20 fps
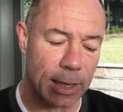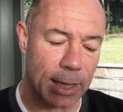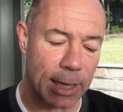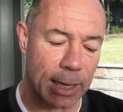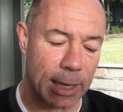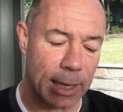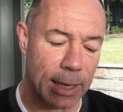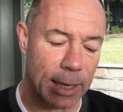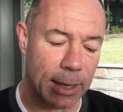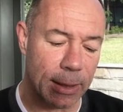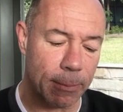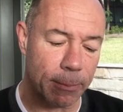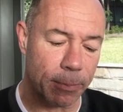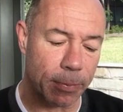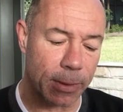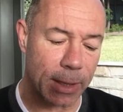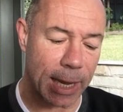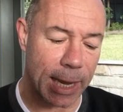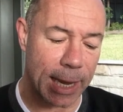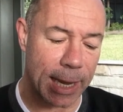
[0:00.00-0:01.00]

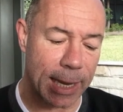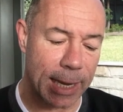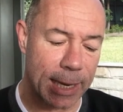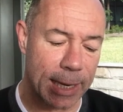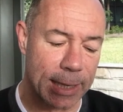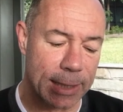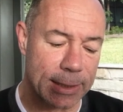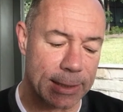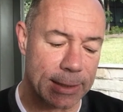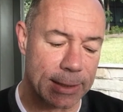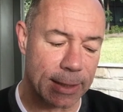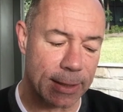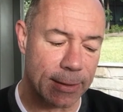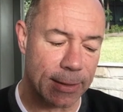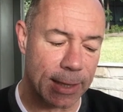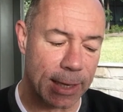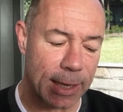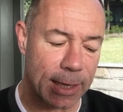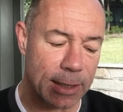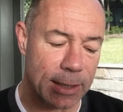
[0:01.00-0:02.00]
and
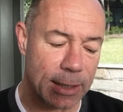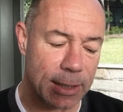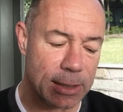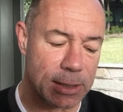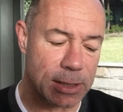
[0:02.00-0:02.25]
then